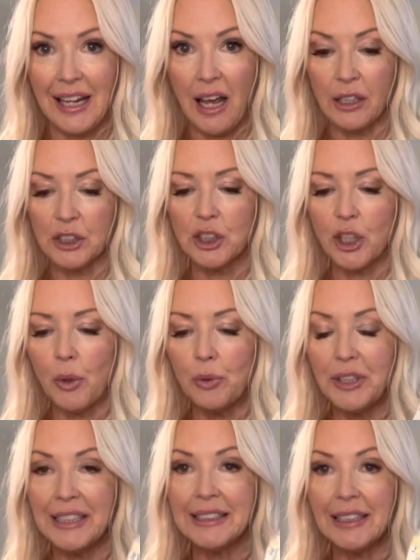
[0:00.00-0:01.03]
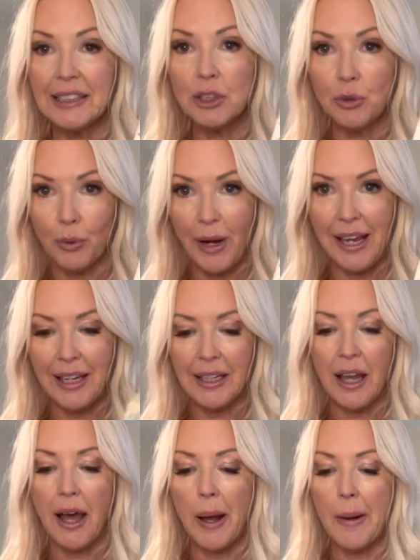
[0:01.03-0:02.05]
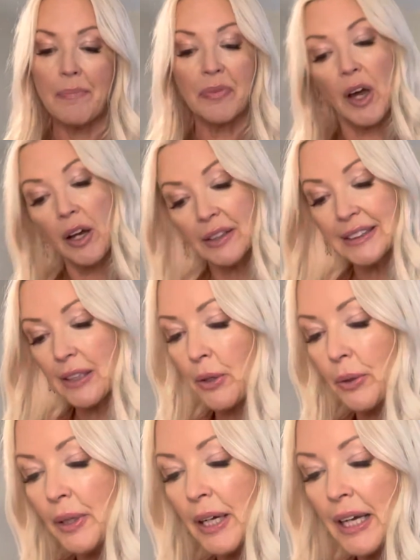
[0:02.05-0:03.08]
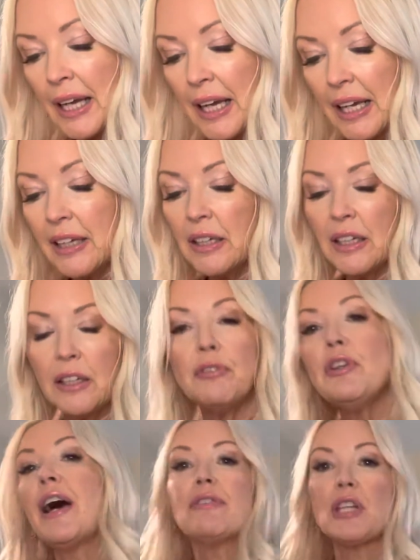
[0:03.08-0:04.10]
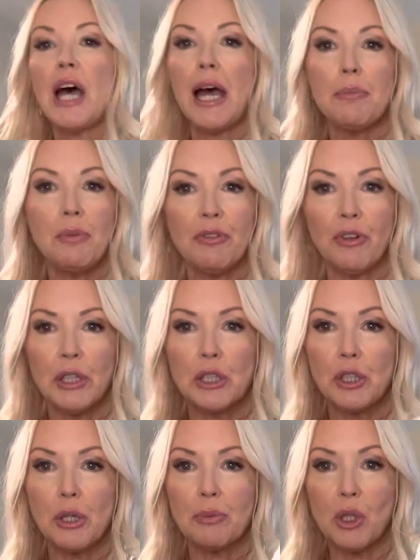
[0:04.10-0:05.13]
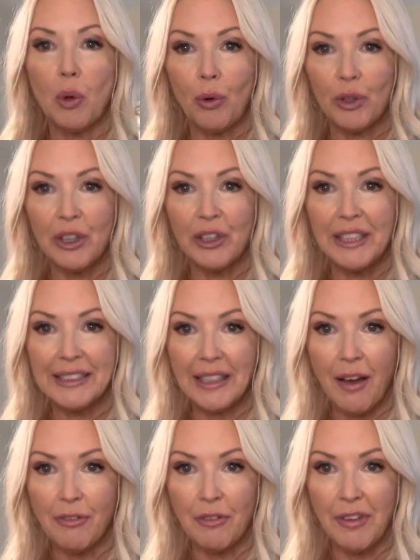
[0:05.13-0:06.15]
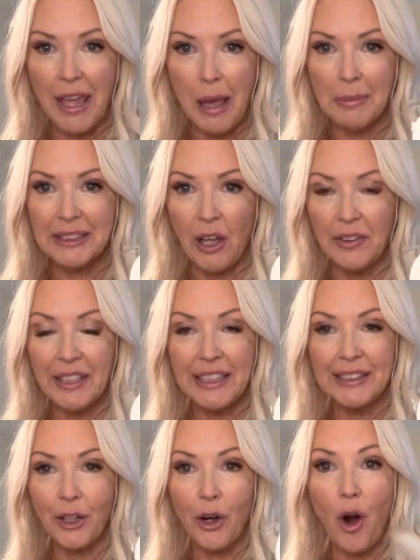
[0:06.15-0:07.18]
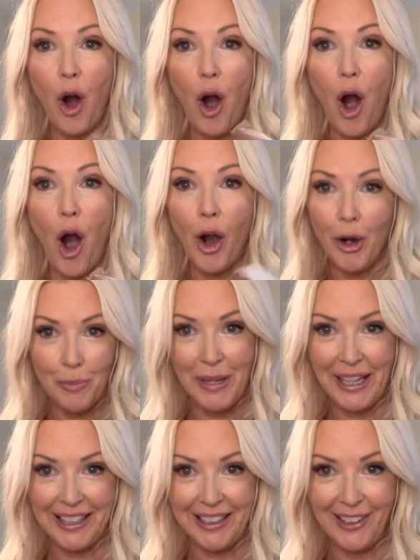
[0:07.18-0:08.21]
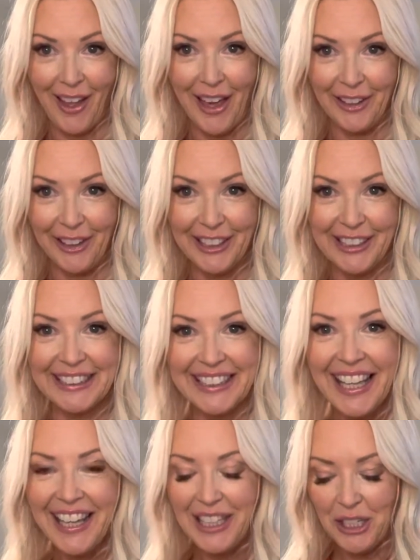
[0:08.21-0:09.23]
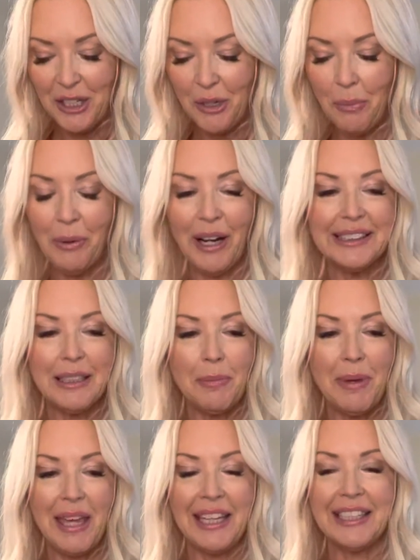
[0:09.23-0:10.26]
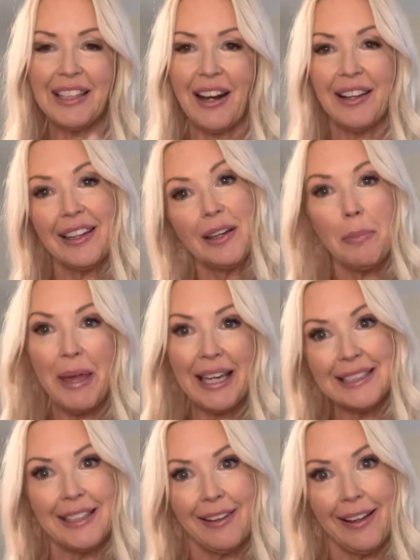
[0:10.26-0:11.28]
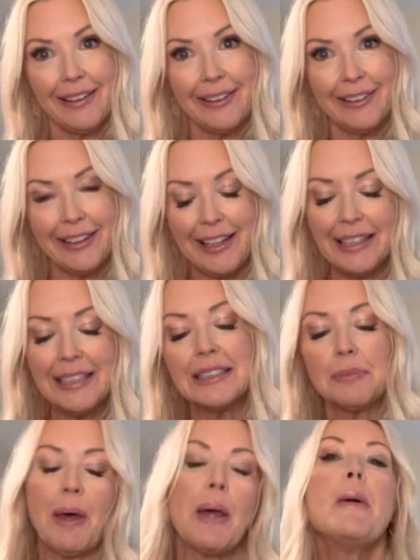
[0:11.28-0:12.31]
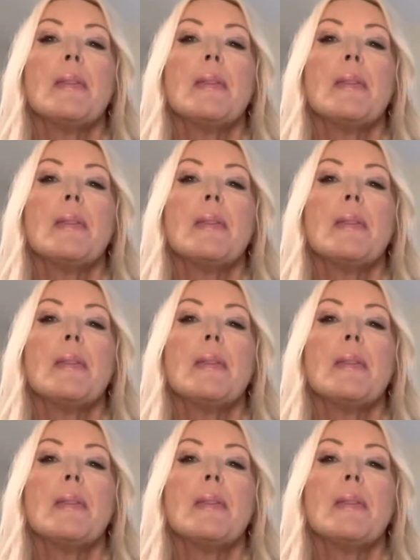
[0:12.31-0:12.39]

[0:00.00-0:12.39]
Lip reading: else. So this is great. Also, if you have time before your trip to order these off of Amazon, these are armpit liners. You press them in. It's kind of like a panty liner, ladies, but